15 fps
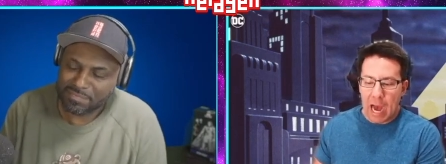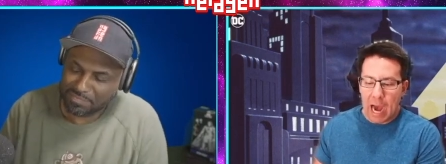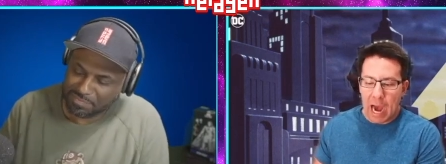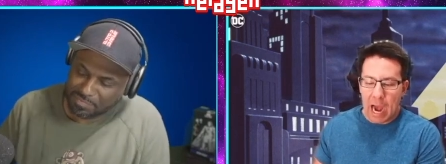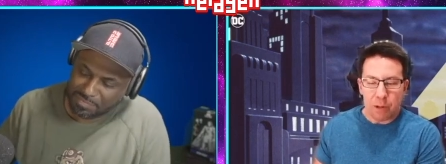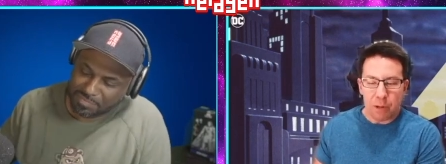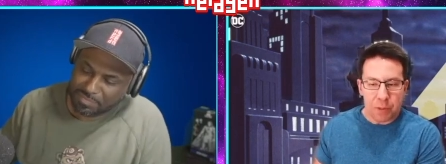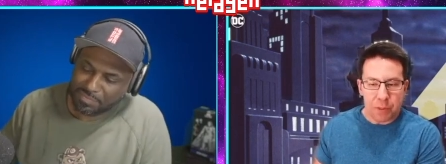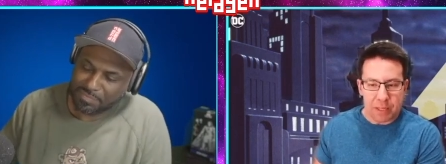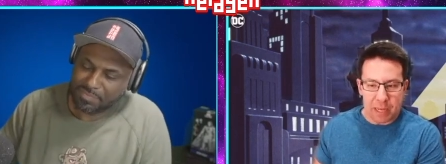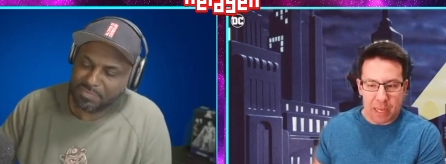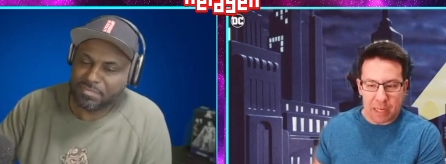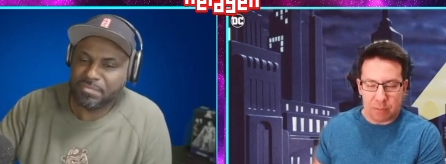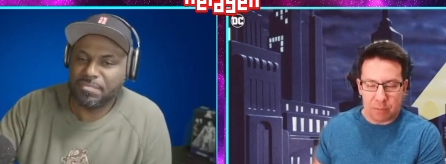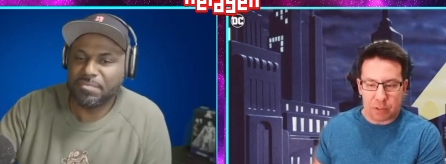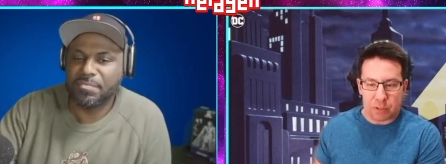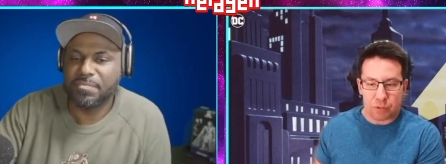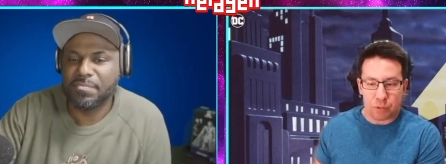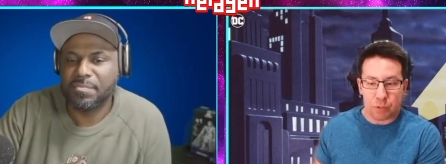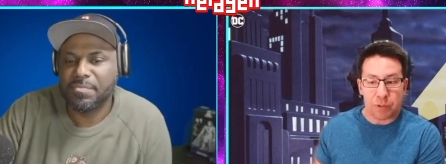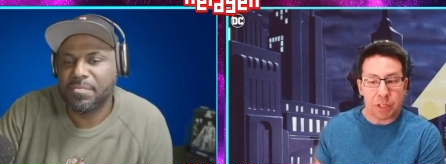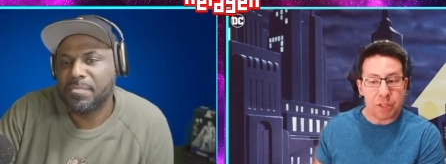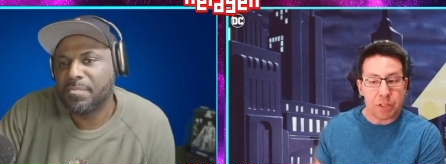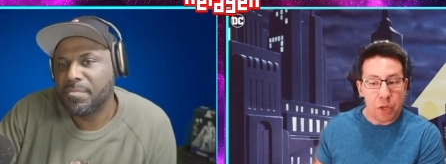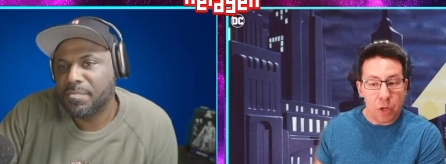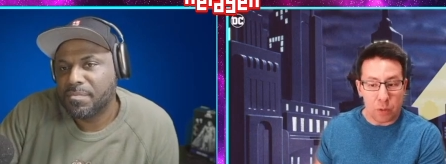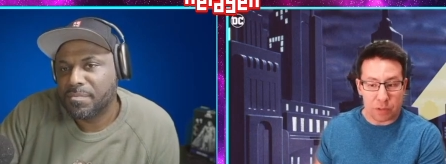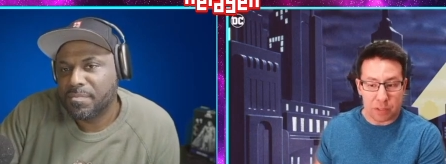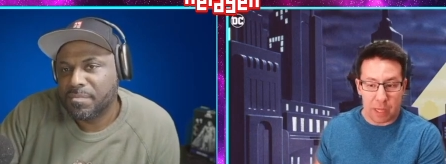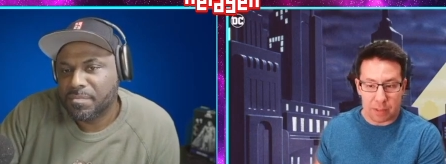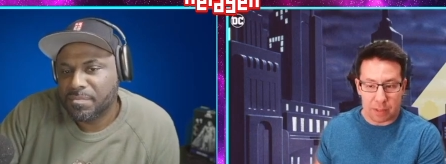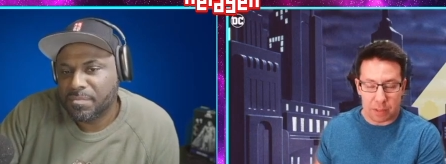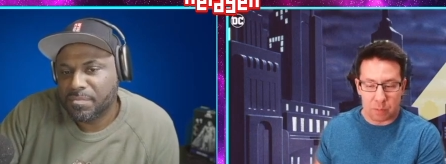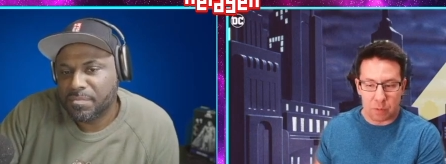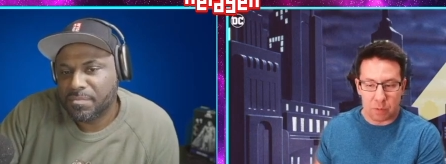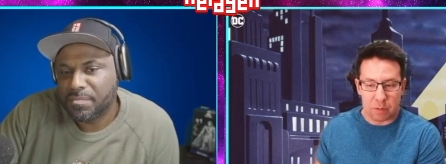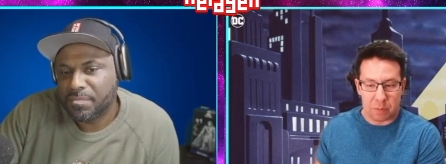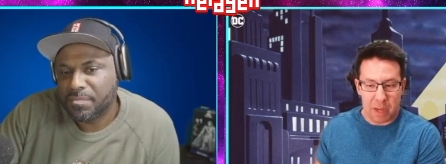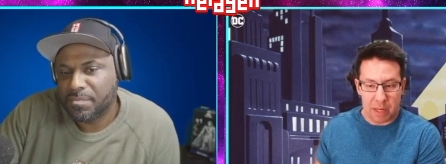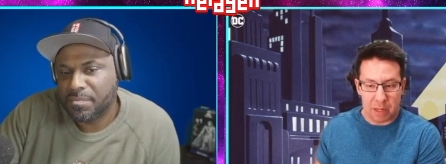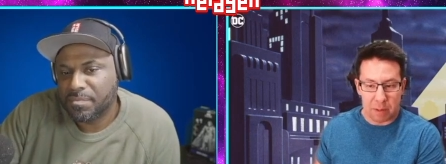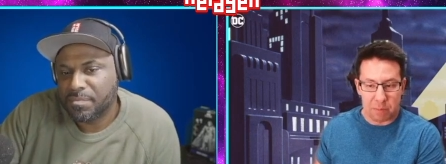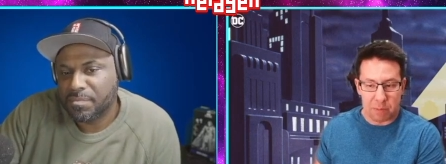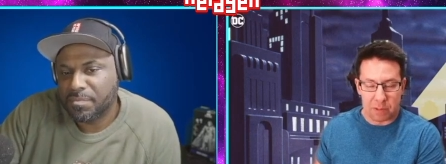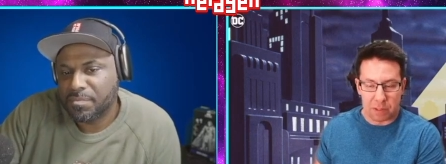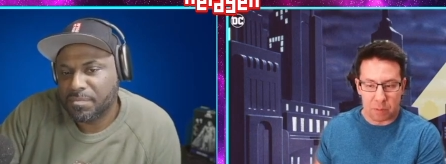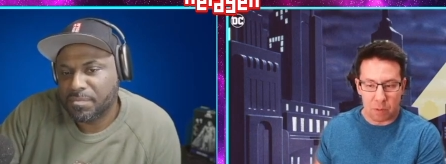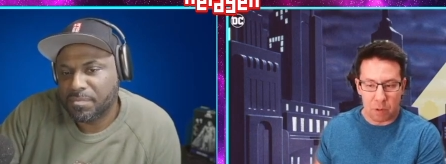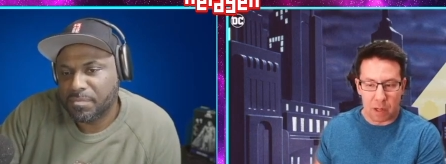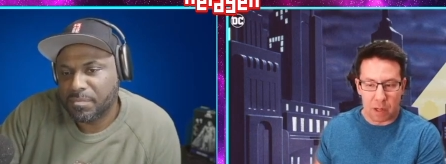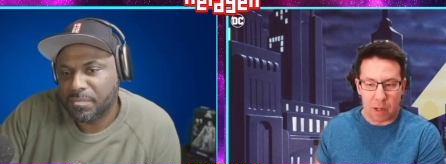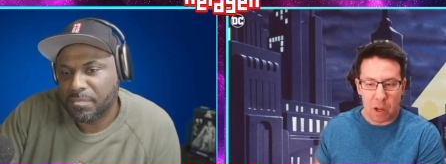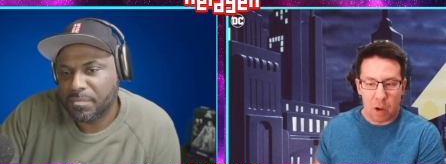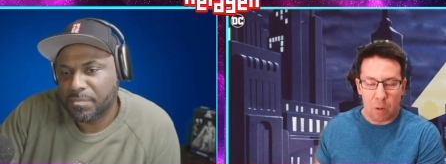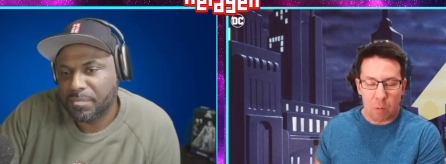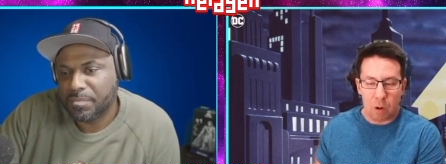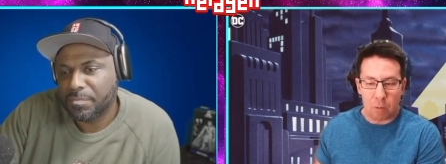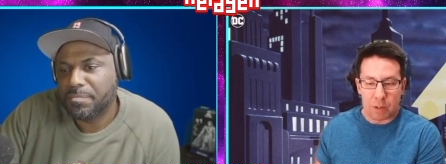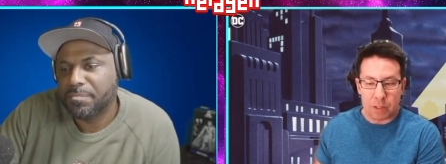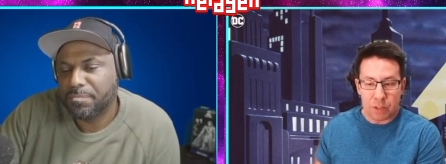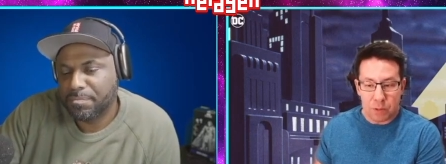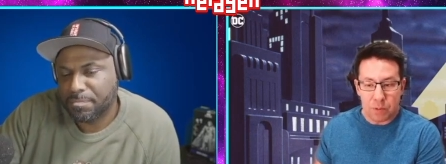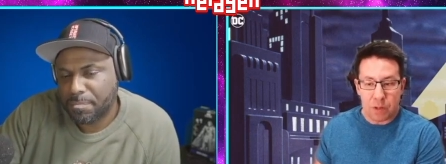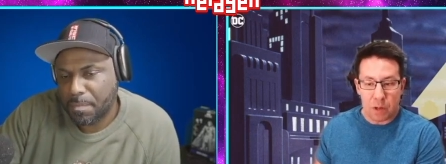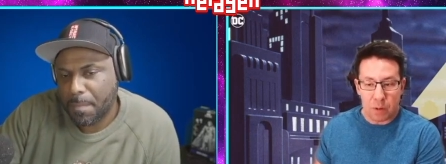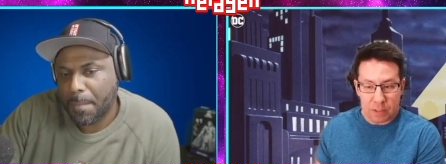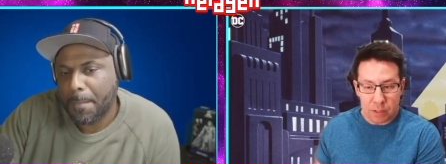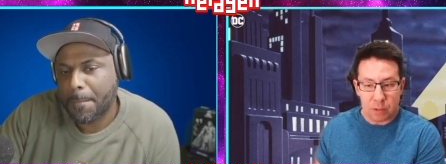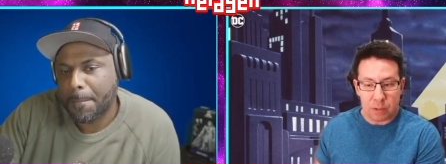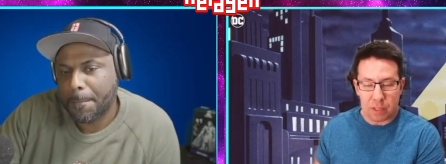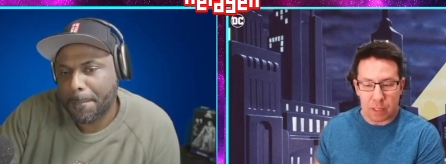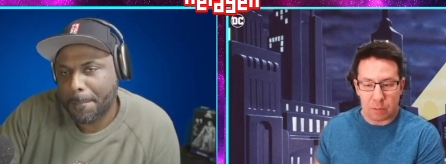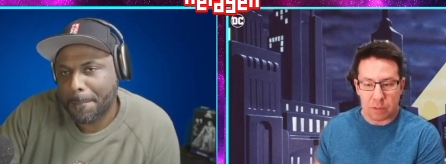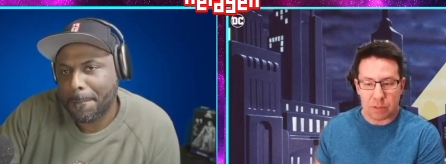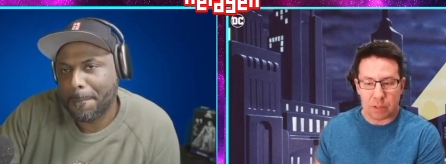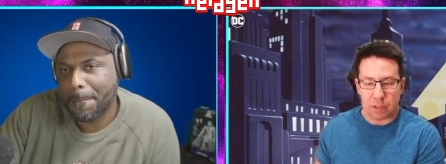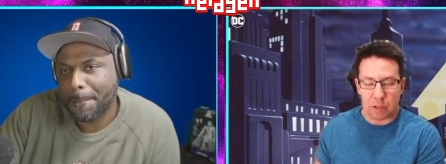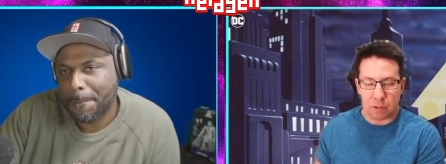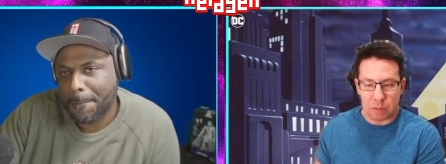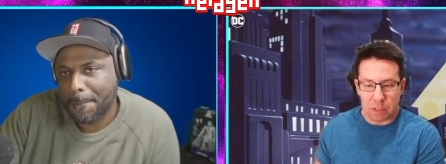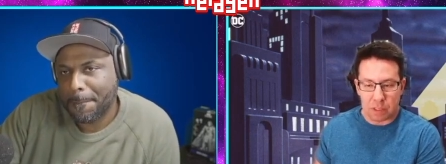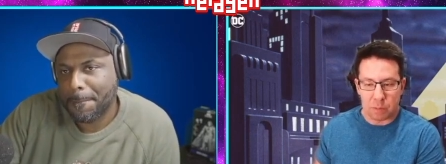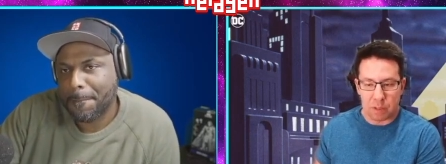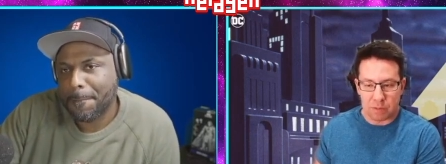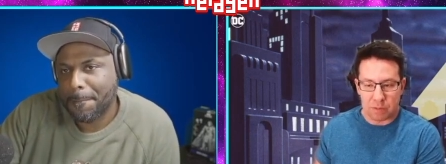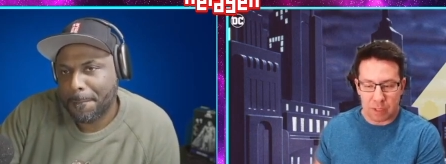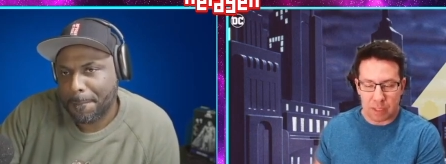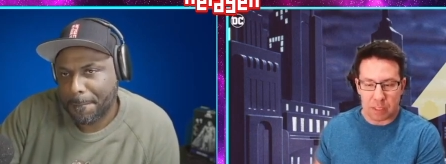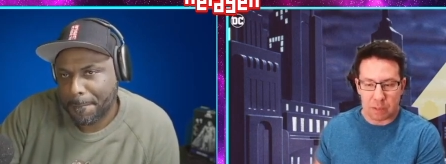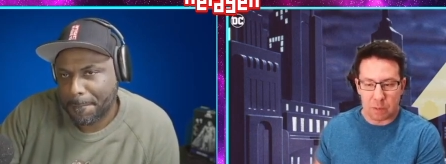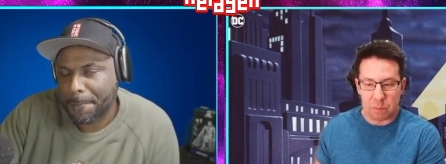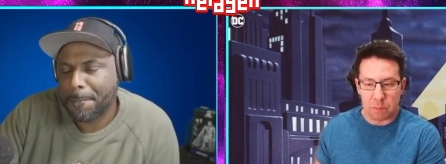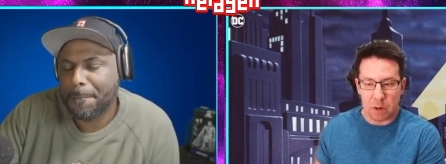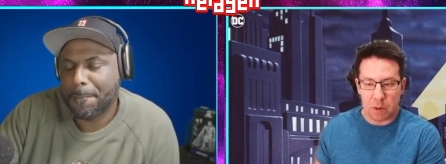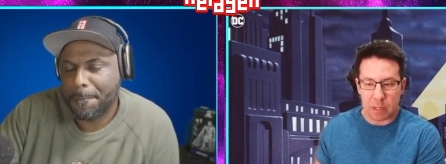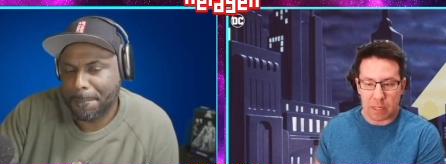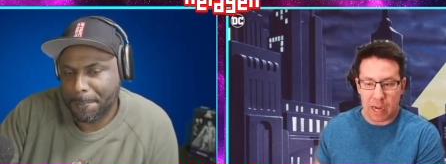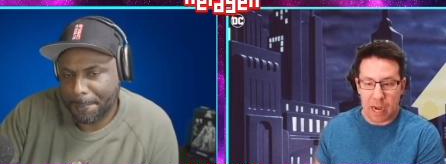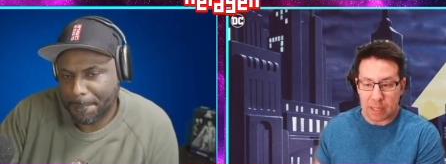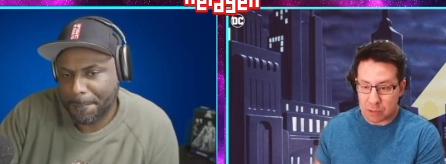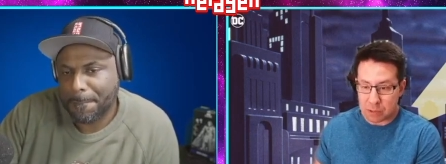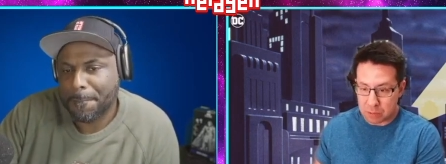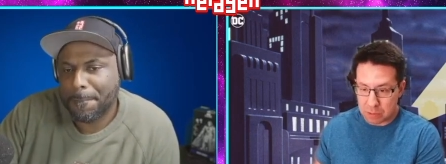Speaker 1: I don't think any of us truly knows how this movie made a billion one. What we do know, as you said, was the charisma of Jason Momoa got you